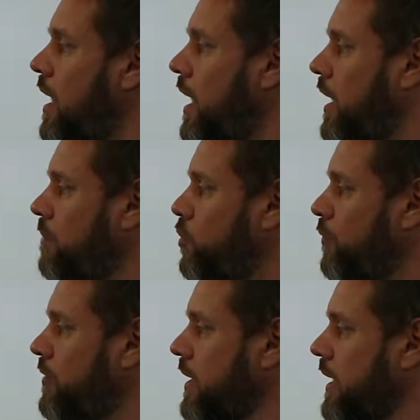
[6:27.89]
I
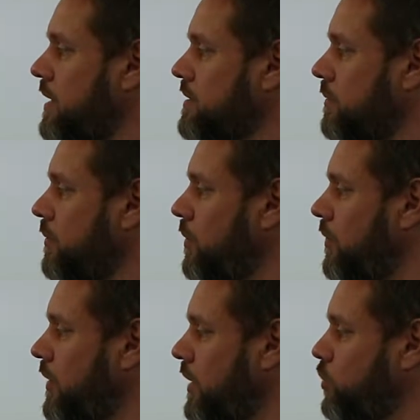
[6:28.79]
move
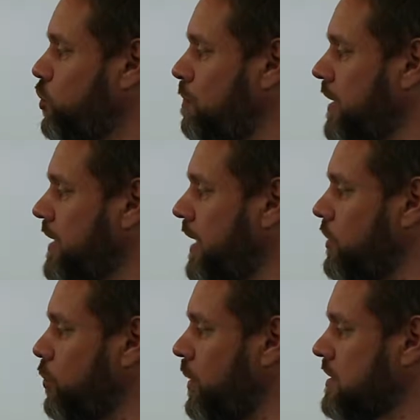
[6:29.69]
the
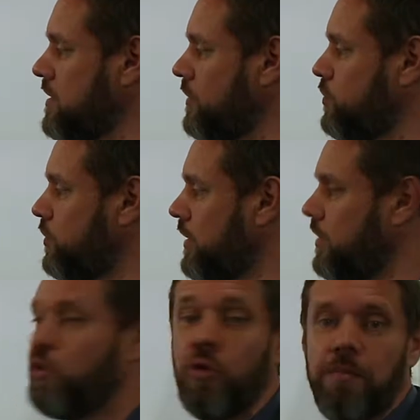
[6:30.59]
duplicated vessel to the
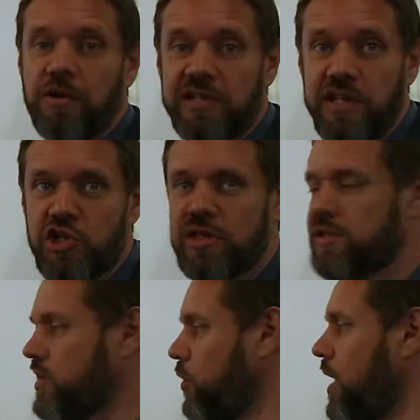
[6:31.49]
new position.
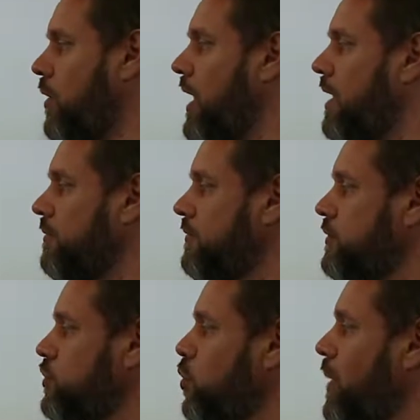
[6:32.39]
So now I have two